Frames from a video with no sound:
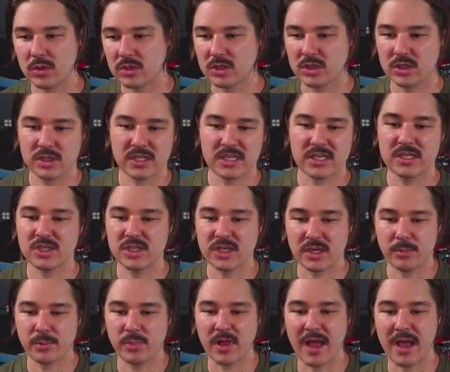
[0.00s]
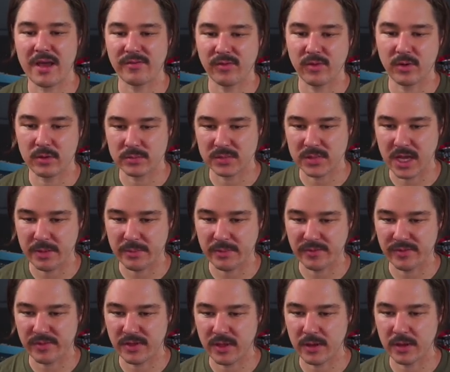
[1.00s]
teaching platform type of
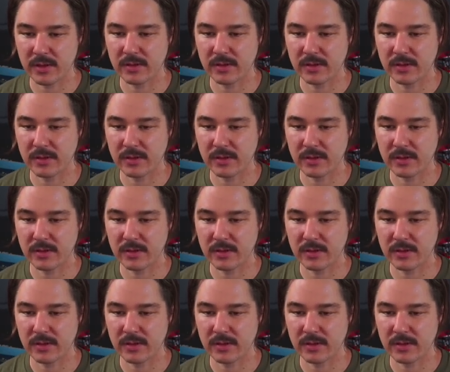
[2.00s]
thing.